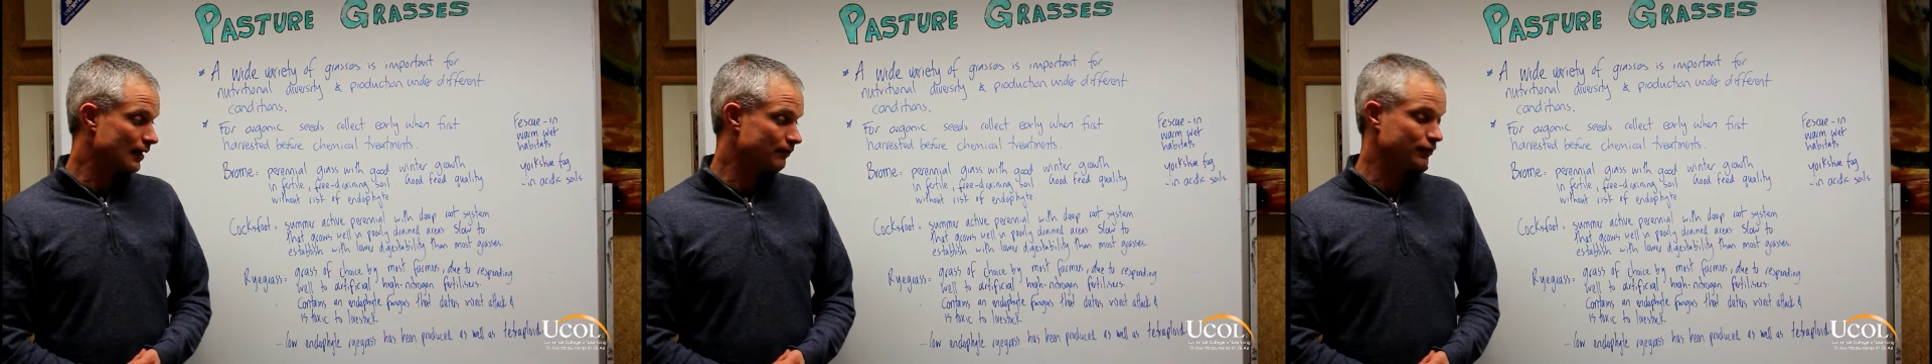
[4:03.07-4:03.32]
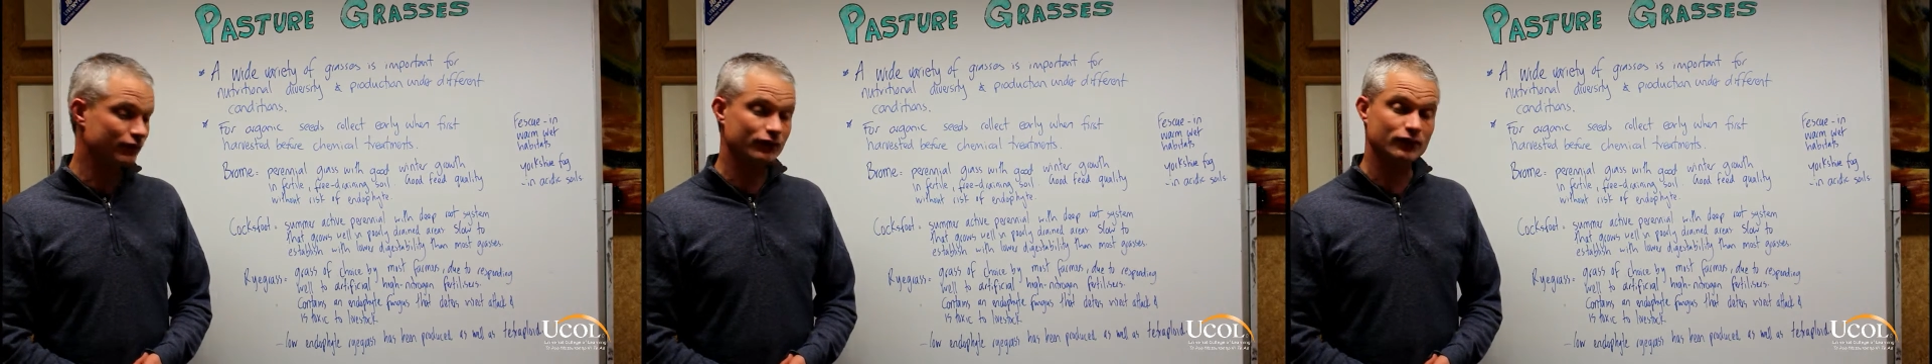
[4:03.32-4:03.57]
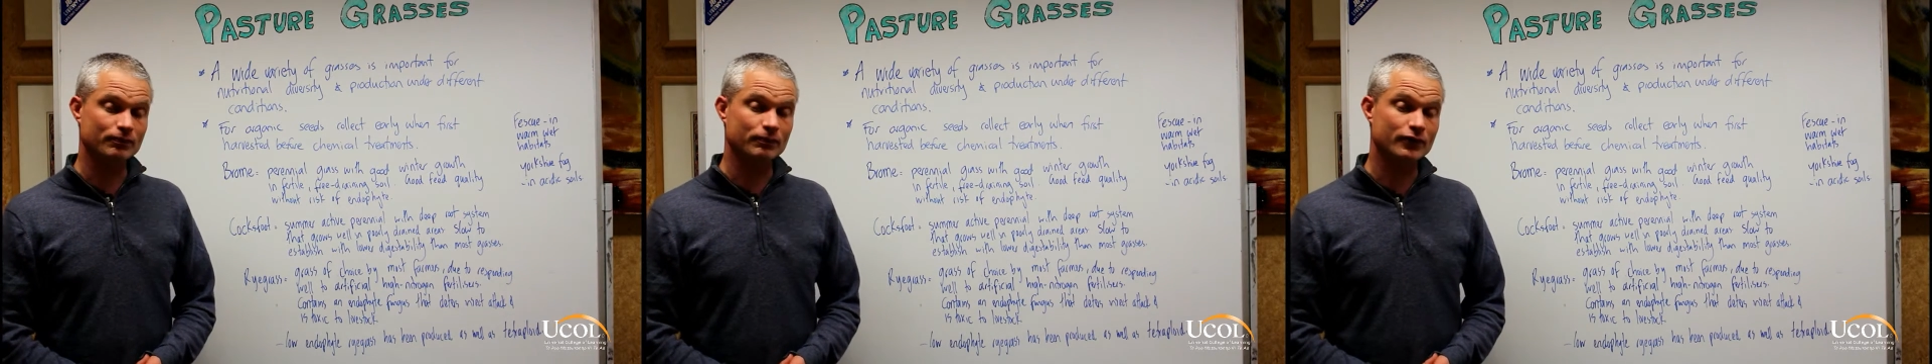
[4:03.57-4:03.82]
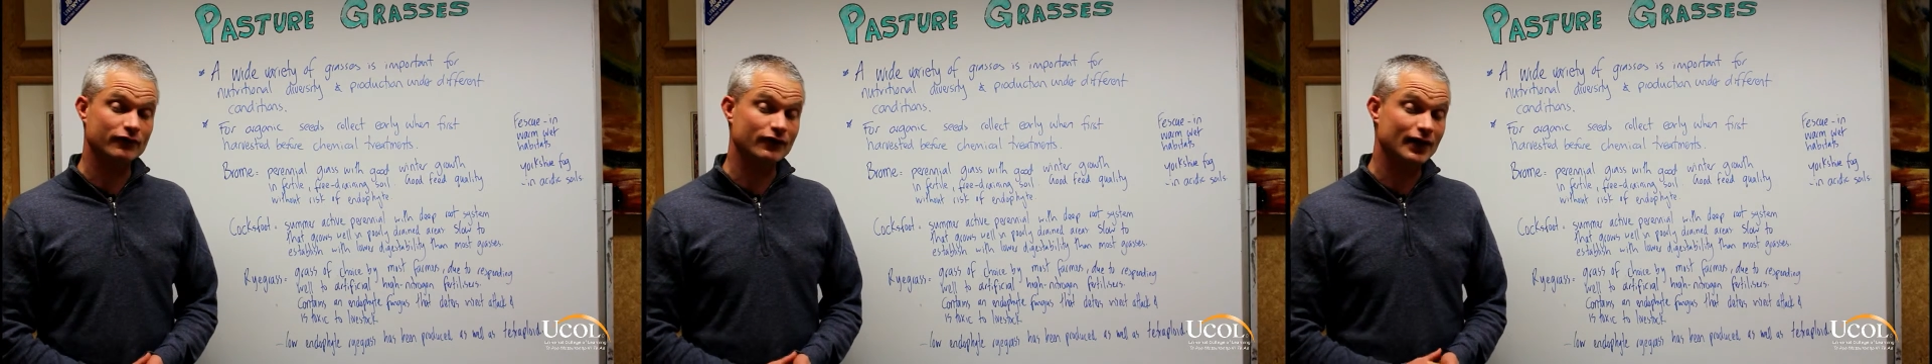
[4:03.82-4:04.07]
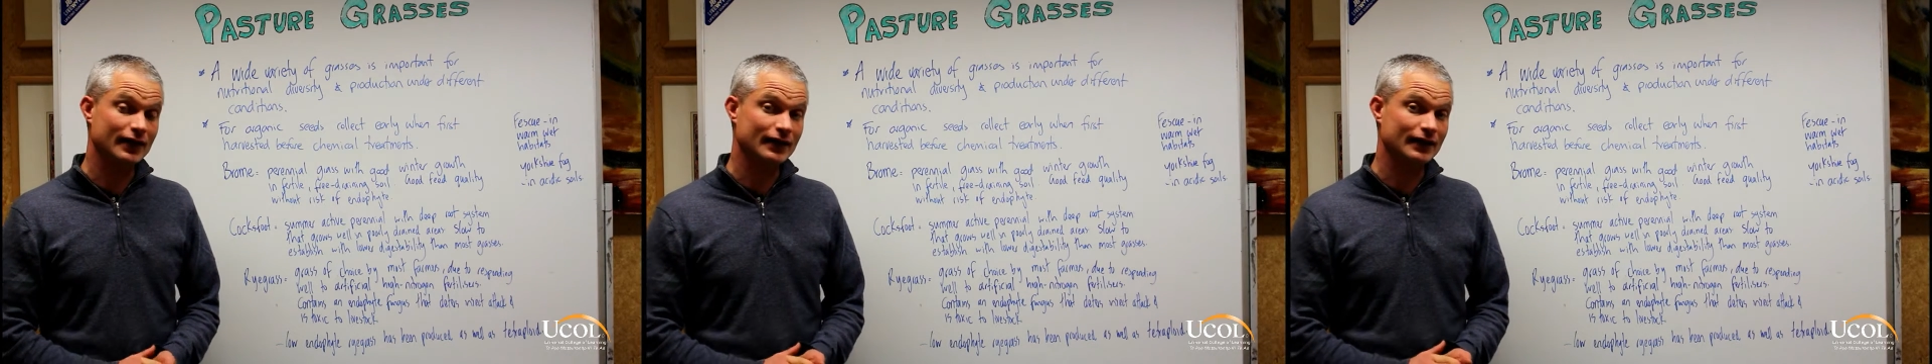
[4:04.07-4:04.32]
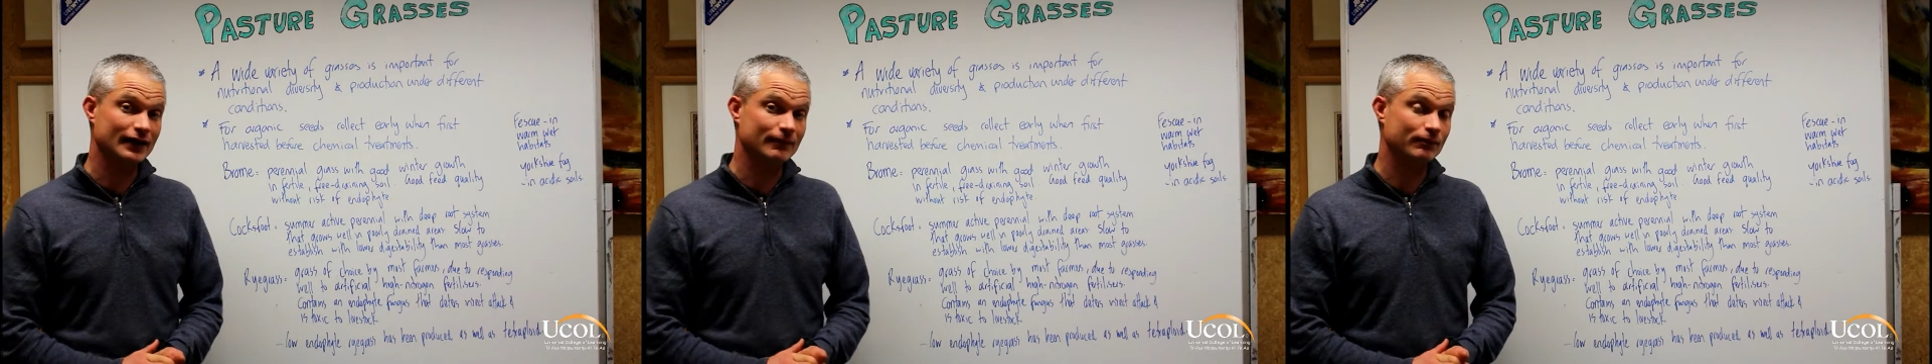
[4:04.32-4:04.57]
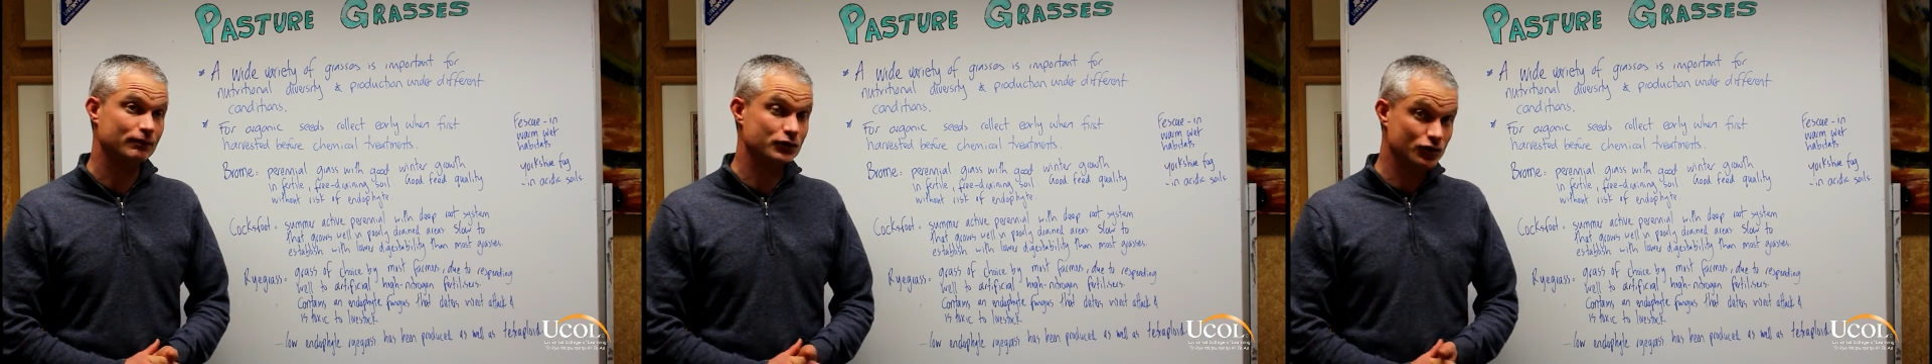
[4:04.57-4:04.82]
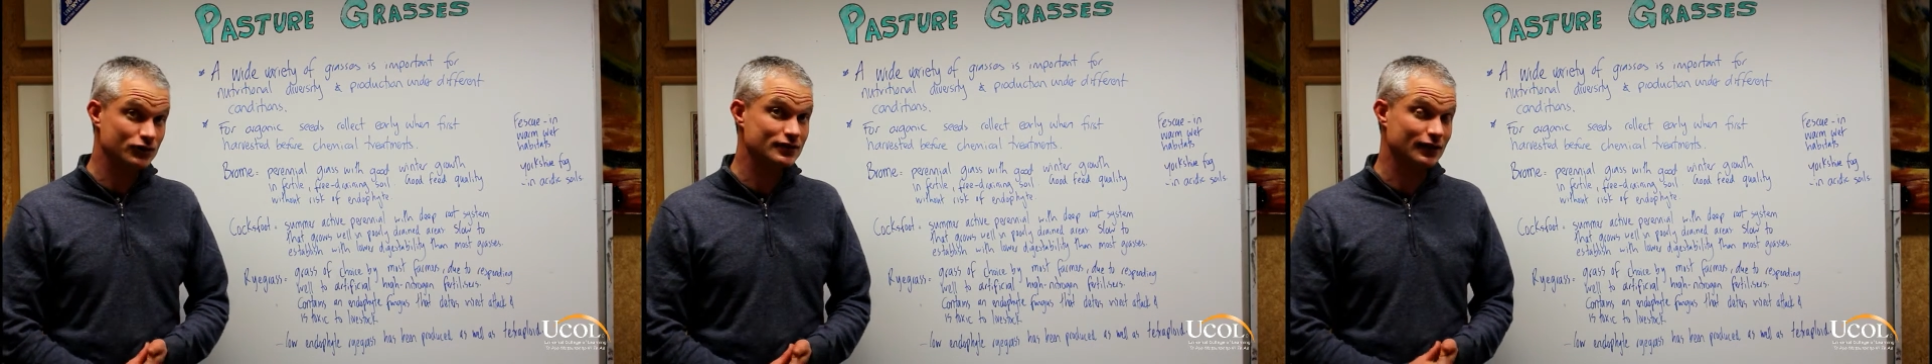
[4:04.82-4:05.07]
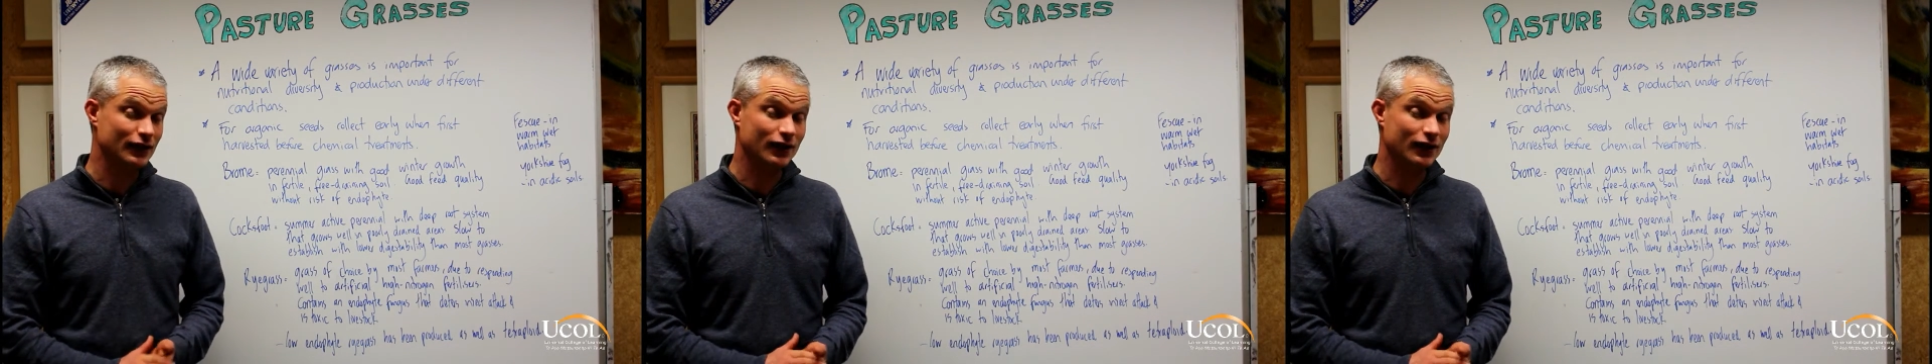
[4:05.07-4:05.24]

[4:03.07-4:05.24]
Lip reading: producing